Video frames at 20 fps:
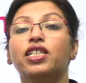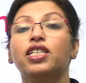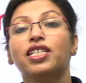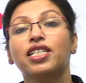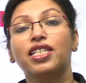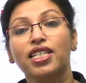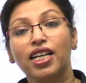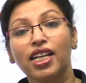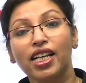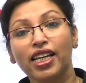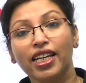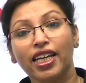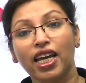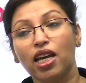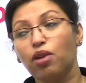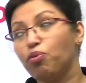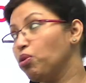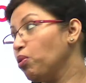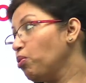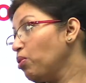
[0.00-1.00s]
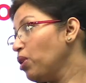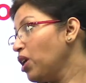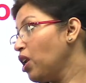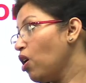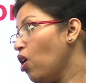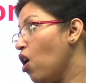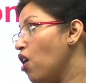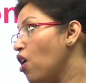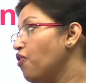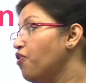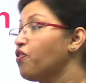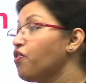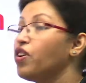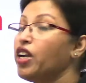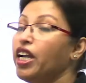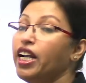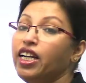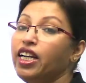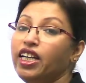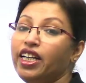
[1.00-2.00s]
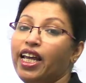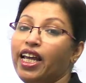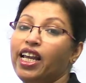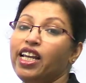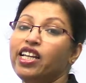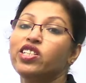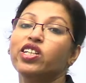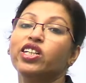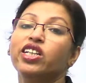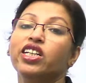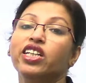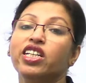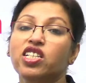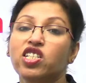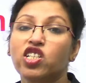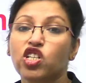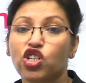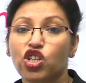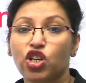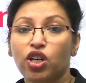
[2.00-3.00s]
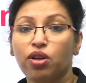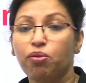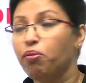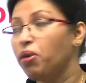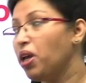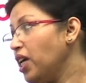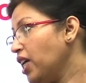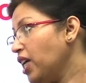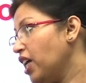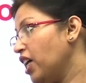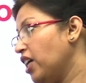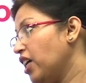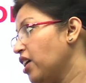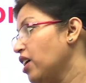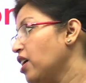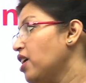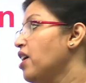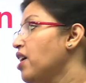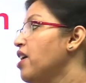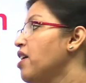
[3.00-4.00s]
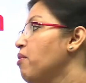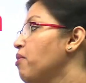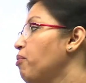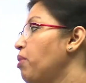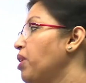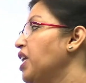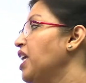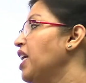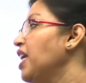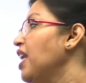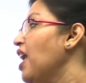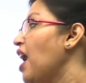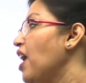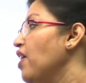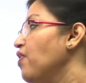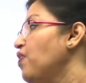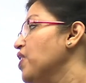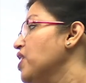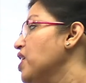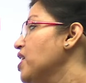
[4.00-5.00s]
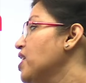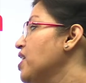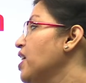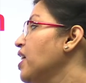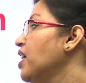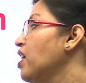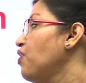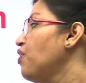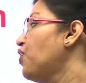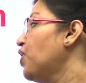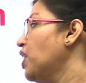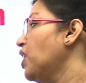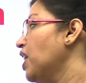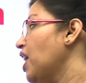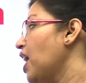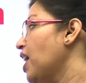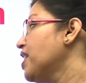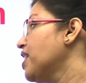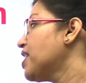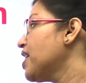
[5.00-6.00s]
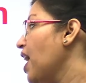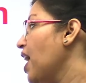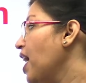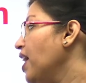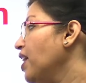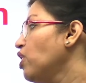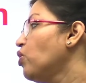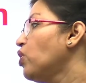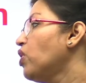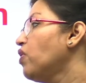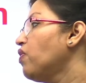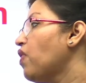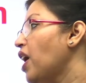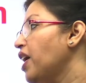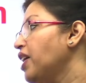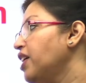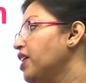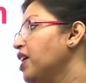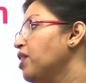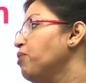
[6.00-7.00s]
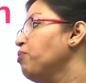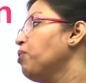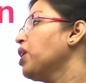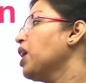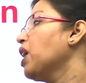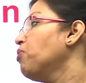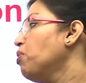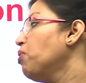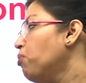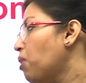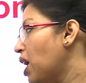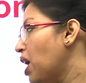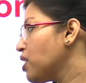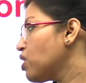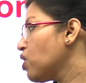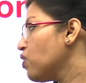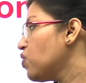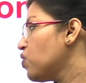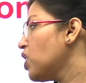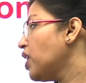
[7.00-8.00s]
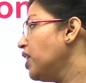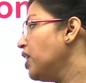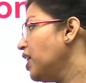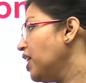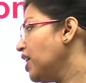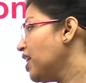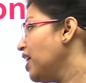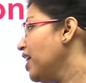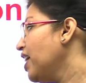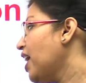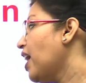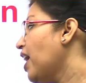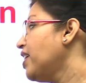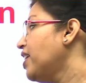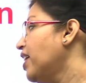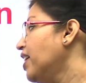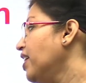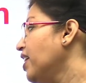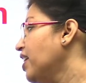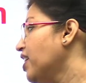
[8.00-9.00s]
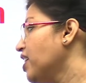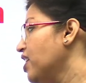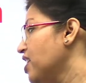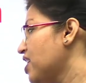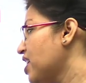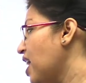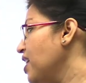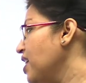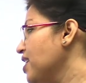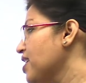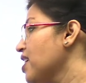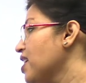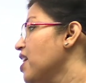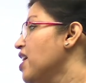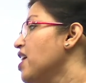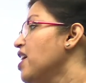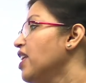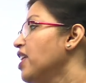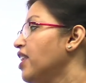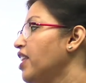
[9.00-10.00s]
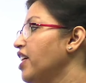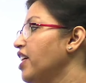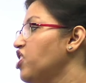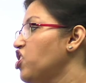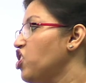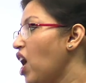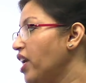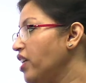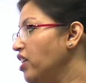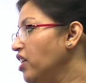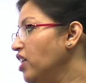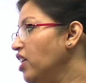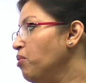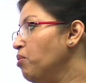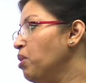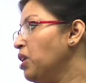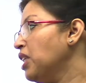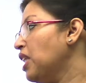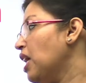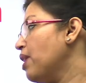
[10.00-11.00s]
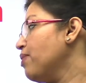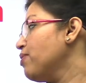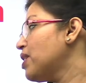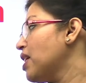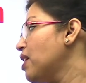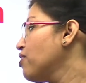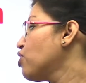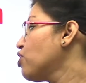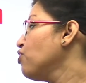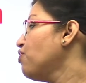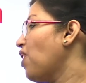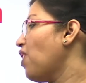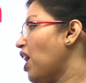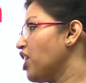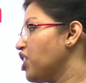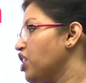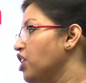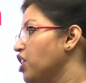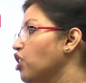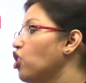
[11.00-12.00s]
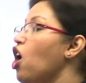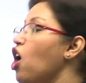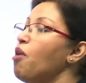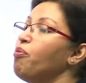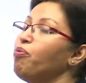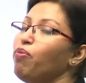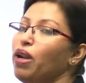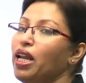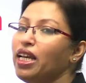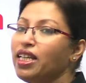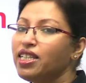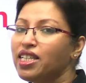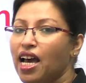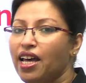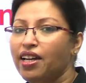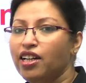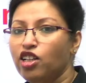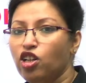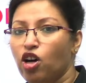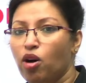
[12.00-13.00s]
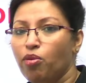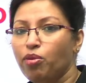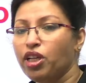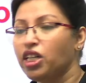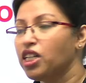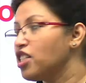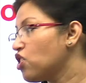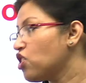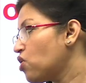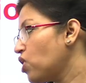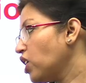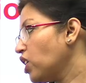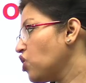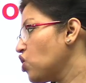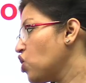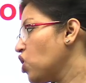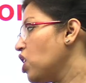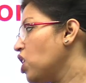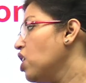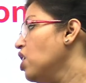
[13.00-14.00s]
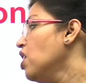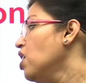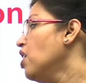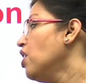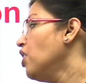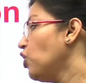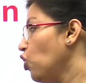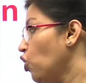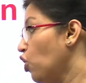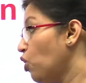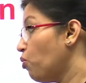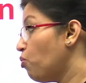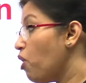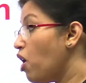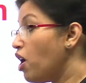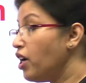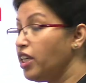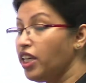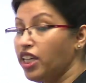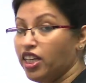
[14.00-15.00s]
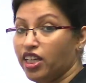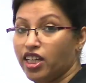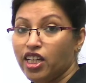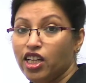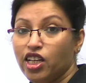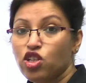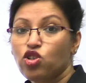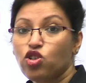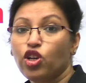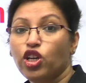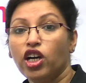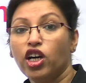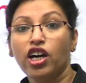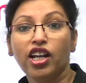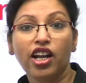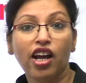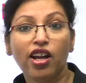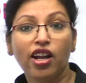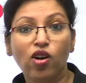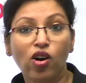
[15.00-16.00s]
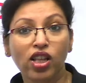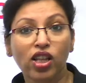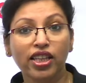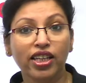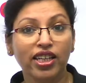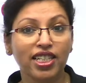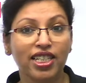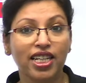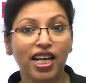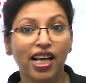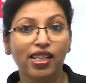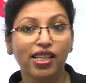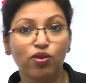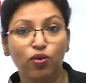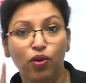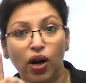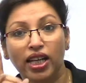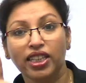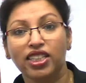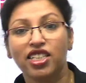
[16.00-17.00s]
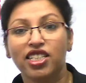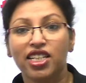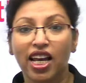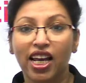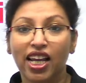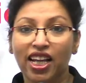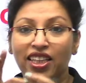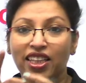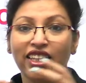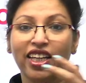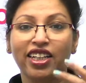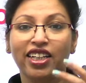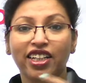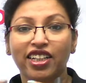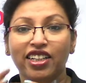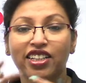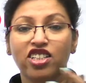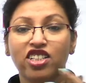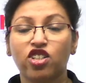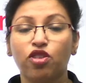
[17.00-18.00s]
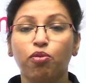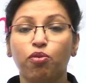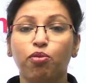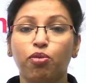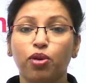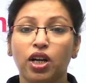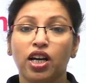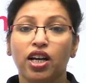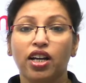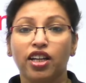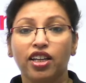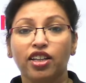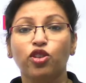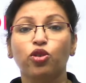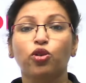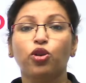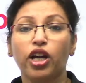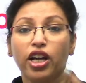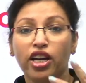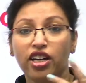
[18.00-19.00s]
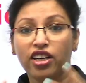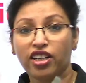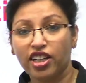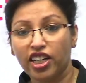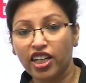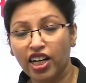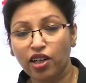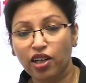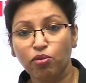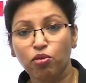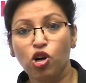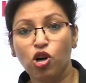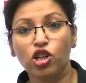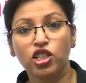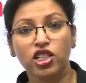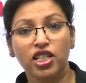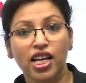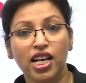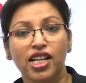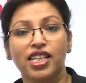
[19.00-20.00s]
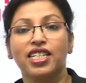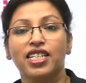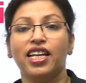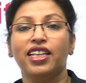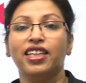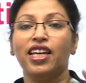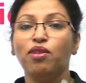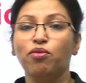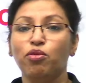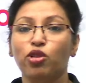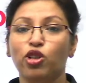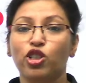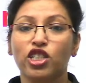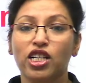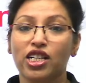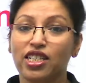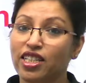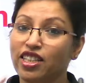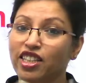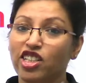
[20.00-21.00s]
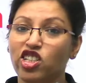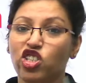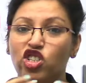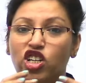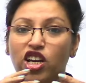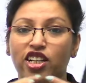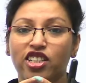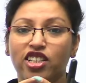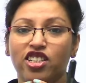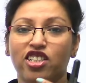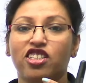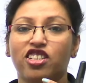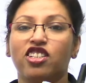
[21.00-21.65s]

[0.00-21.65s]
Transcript: still capable of intelligent decision making. Beginning life as a single fertilized egg, you divided and became a mass of genetically identical cells. They chattered among themselves to fashion a complex anatomical structure, your body. So here are all these cells, one cell, and then you create more cells and then more cells, and the